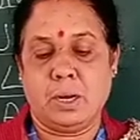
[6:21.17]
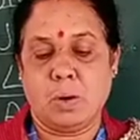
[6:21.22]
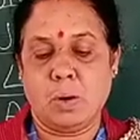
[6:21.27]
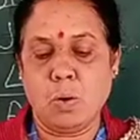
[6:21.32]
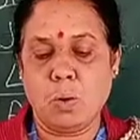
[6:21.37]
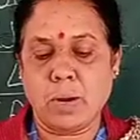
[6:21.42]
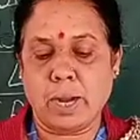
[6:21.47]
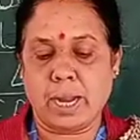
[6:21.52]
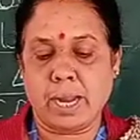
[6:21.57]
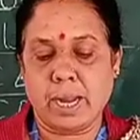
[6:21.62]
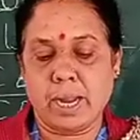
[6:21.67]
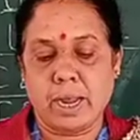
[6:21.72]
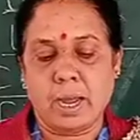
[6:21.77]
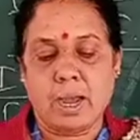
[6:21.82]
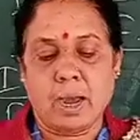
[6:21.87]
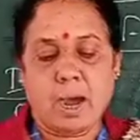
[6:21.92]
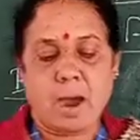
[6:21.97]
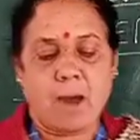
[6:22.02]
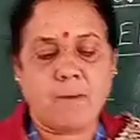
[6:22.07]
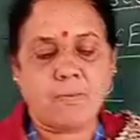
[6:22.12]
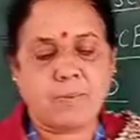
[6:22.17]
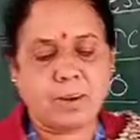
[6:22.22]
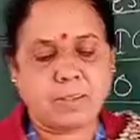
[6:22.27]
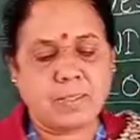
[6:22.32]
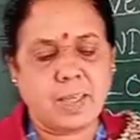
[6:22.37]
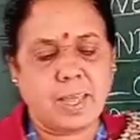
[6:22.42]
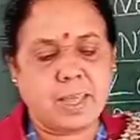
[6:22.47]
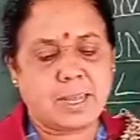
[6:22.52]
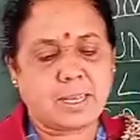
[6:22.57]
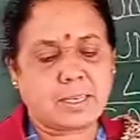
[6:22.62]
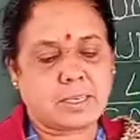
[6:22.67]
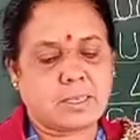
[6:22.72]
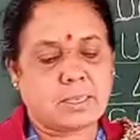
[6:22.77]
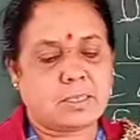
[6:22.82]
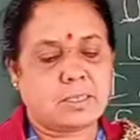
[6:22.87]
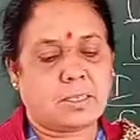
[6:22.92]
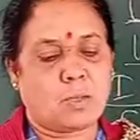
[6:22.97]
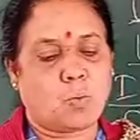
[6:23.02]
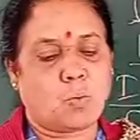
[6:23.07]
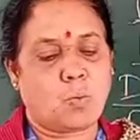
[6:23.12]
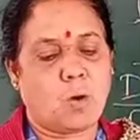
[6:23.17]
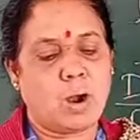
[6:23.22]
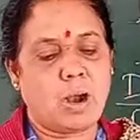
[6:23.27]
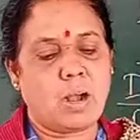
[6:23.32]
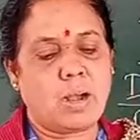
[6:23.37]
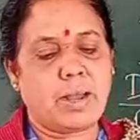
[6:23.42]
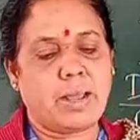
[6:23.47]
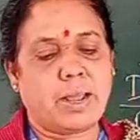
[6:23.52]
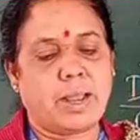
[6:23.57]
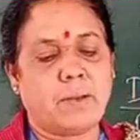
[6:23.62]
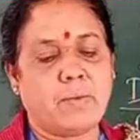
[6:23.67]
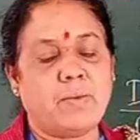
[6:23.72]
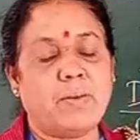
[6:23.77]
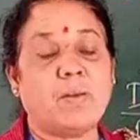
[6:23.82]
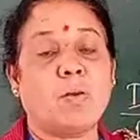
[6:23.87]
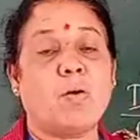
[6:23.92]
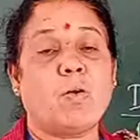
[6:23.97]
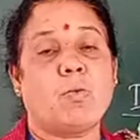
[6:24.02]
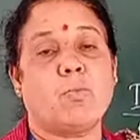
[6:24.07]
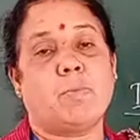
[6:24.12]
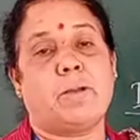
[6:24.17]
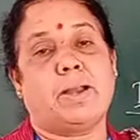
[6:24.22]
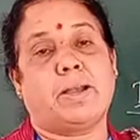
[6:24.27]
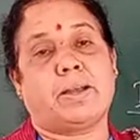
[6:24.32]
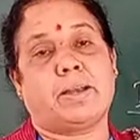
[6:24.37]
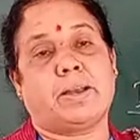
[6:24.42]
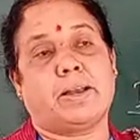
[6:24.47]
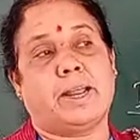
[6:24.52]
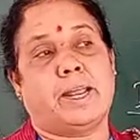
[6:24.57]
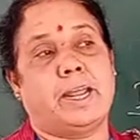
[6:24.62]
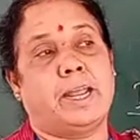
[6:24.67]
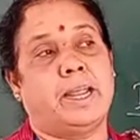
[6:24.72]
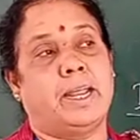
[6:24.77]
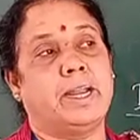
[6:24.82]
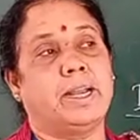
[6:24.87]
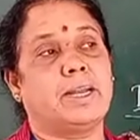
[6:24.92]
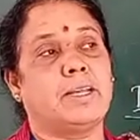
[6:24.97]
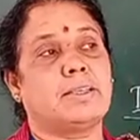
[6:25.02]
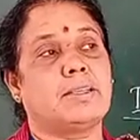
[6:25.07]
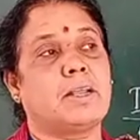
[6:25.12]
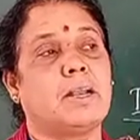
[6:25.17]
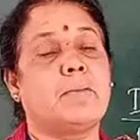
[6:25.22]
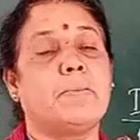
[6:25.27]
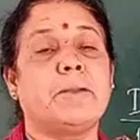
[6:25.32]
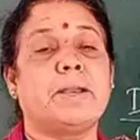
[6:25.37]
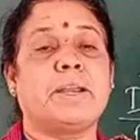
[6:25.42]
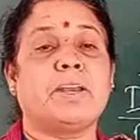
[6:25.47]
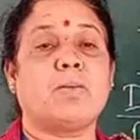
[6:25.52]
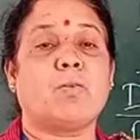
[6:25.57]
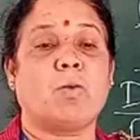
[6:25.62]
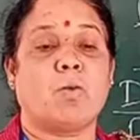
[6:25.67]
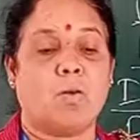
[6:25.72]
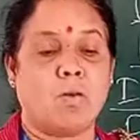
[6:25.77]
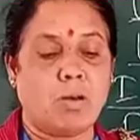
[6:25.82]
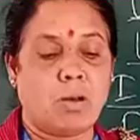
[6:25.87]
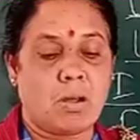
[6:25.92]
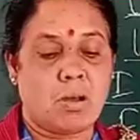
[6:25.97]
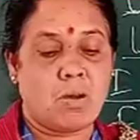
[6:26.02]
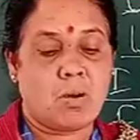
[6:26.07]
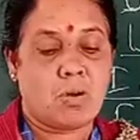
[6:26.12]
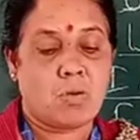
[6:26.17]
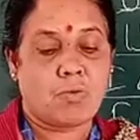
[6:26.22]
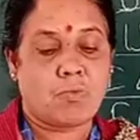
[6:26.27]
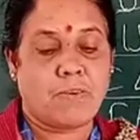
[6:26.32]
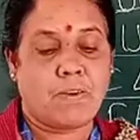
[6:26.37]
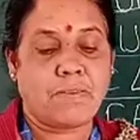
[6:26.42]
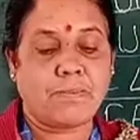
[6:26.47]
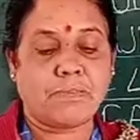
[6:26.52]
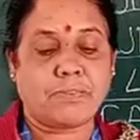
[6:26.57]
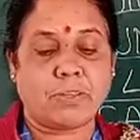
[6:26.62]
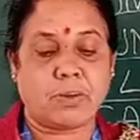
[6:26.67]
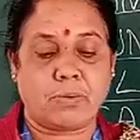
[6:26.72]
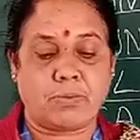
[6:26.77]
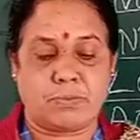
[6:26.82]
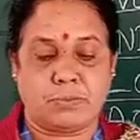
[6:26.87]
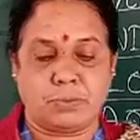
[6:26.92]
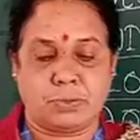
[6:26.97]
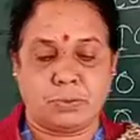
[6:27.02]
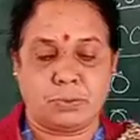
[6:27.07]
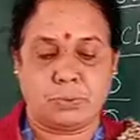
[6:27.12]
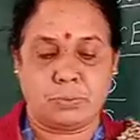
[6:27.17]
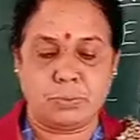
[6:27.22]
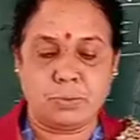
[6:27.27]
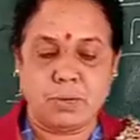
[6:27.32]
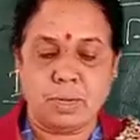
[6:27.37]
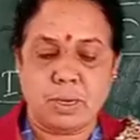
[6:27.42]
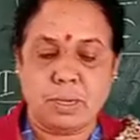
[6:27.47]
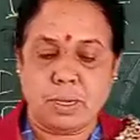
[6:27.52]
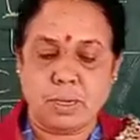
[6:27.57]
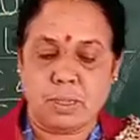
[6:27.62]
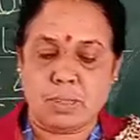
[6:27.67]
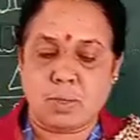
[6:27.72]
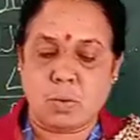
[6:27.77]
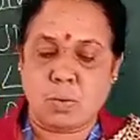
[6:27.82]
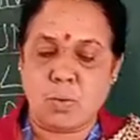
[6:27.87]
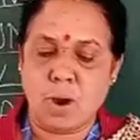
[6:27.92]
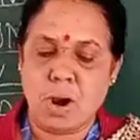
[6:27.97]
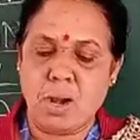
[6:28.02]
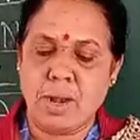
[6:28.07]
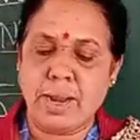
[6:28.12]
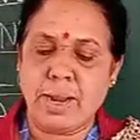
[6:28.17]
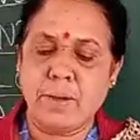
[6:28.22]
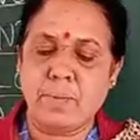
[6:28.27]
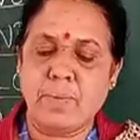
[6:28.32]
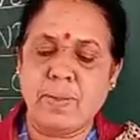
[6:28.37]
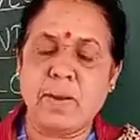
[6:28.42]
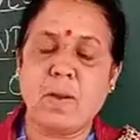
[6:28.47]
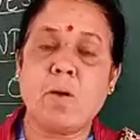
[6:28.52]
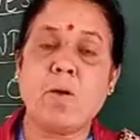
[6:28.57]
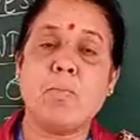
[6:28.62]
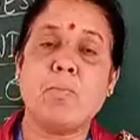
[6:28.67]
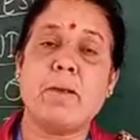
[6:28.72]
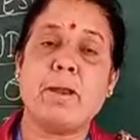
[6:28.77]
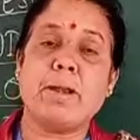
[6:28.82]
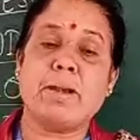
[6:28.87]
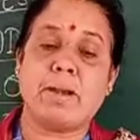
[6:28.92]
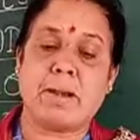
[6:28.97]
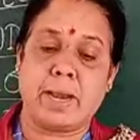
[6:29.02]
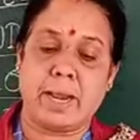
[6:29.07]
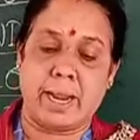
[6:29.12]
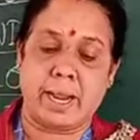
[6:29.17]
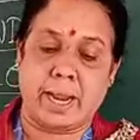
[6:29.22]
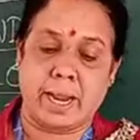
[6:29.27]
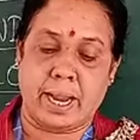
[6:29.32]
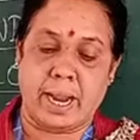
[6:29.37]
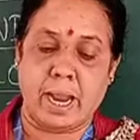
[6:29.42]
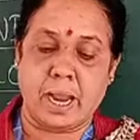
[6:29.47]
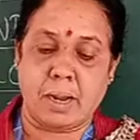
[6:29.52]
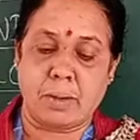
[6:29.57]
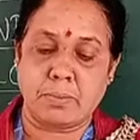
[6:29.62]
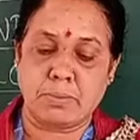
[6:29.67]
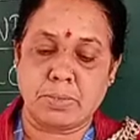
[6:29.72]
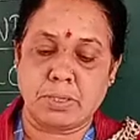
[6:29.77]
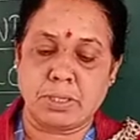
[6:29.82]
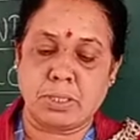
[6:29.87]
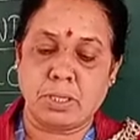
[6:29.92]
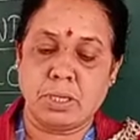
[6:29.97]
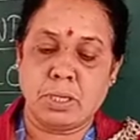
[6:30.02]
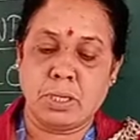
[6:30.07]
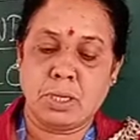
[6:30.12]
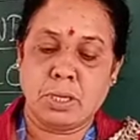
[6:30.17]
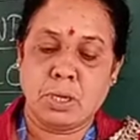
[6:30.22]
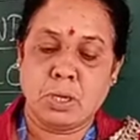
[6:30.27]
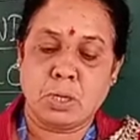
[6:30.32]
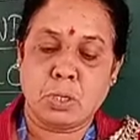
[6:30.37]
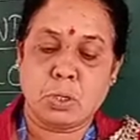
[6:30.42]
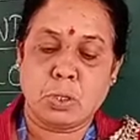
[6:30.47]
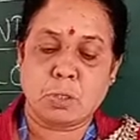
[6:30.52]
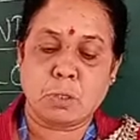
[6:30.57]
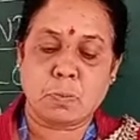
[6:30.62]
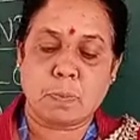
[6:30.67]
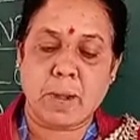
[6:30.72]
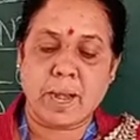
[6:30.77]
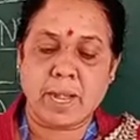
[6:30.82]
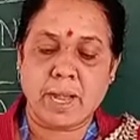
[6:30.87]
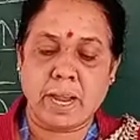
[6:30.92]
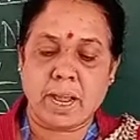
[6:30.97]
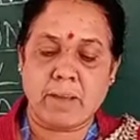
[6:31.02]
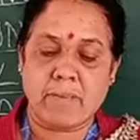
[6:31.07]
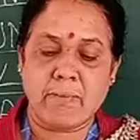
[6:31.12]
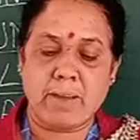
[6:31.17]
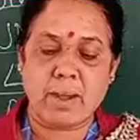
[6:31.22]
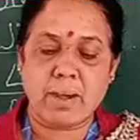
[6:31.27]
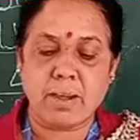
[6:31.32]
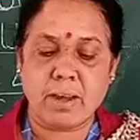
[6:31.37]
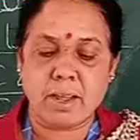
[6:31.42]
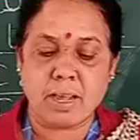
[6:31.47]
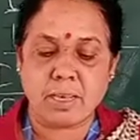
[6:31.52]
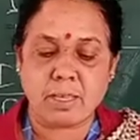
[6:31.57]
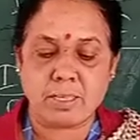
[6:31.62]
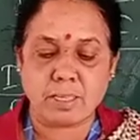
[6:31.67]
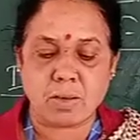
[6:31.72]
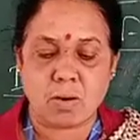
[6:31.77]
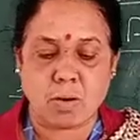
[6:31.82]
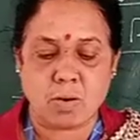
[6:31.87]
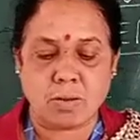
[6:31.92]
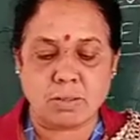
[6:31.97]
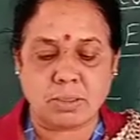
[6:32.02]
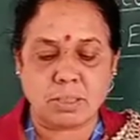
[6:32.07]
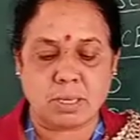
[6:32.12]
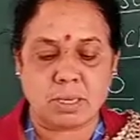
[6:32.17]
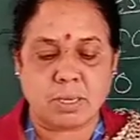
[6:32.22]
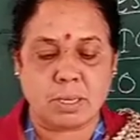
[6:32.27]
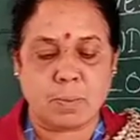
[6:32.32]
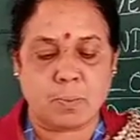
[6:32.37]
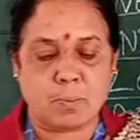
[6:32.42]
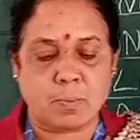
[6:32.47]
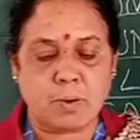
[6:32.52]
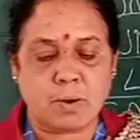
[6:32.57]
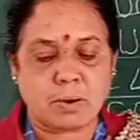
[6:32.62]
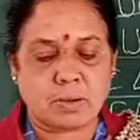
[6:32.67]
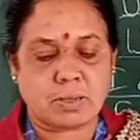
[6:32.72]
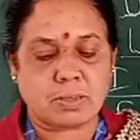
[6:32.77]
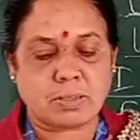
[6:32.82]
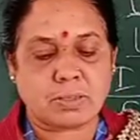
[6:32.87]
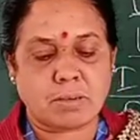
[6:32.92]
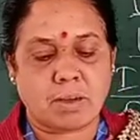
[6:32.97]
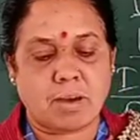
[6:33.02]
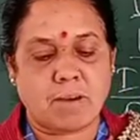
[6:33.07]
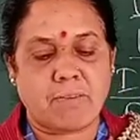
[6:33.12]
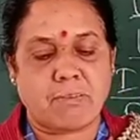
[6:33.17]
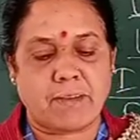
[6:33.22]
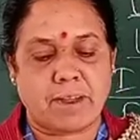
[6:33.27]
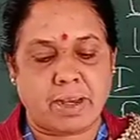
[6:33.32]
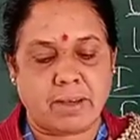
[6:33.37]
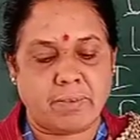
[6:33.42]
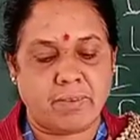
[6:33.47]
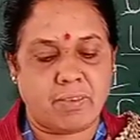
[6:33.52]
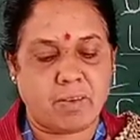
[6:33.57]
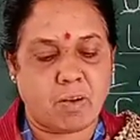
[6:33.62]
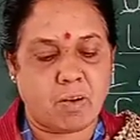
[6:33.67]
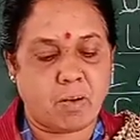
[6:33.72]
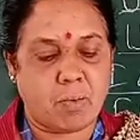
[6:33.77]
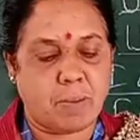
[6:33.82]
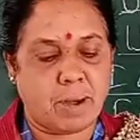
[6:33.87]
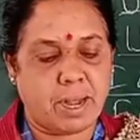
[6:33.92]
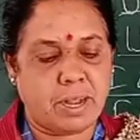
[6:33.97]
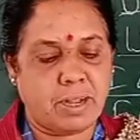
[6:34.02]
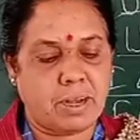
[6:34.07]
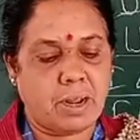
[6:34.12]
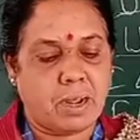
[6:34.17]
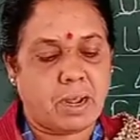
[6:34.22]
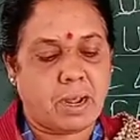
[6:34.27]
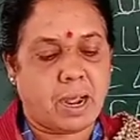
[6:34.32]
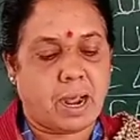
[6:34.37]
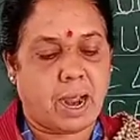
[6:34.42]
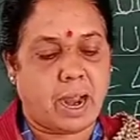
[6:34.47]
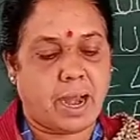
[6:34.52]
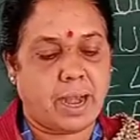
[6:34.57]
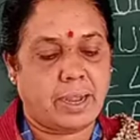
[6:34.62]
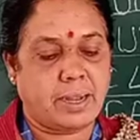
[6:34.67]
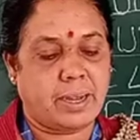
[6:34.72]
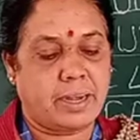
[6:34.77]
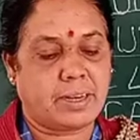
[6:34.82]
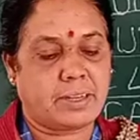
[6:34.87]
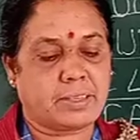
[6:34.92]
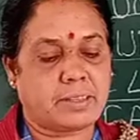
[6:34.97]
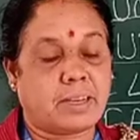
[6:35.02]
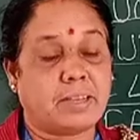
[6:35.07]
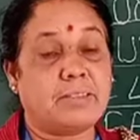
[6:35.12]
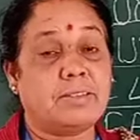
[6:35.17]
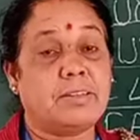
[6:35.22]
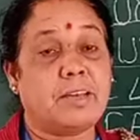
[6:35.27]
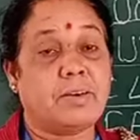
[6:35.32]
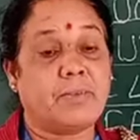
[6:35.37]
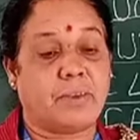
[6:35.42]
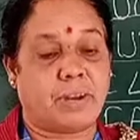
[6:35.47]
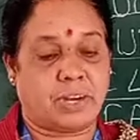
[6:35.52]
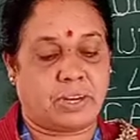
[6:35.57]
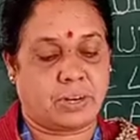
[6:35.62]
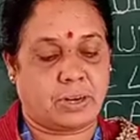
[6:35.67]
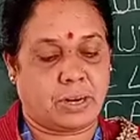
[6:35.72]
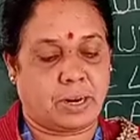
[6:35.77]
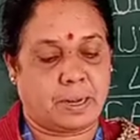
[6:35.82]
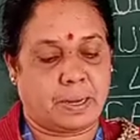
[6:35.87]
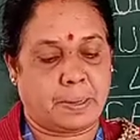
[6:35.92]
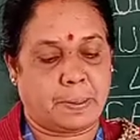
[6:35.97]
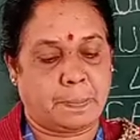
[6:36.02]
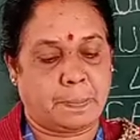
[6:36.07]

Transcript: Okay, after this, the World Environment Day. It is celebrating on 5th of June. The World Environment Day aims to spread awareness on the importance of environment and its conservation.